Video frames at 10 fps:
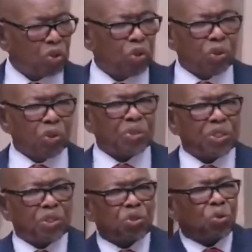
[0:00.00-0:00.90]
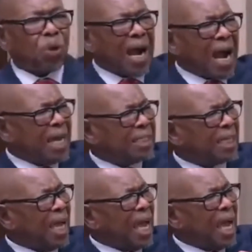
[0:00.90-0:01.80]
to use it to hide
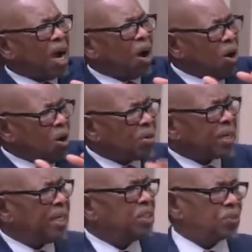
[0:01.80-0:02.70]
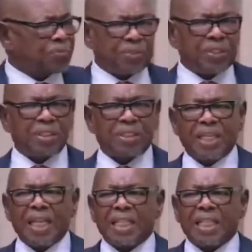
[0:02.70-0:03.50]
a whole range of things